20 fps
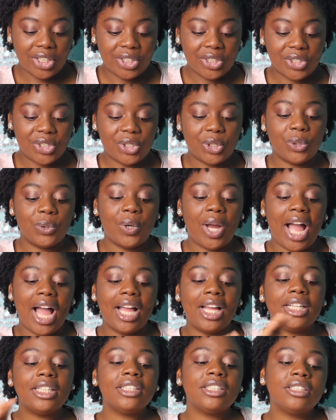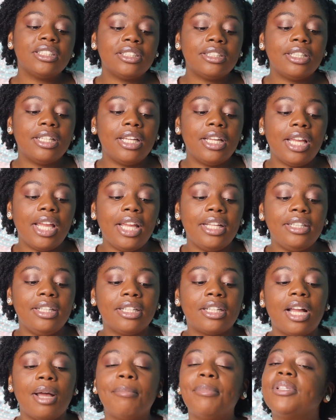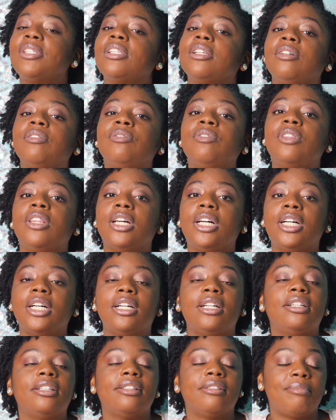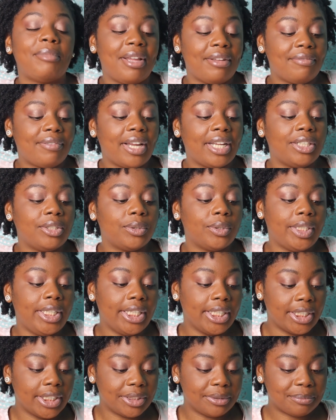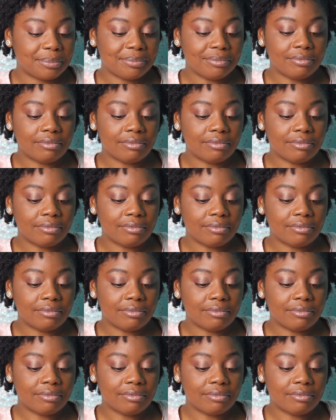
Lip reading: so in the compass of my final year,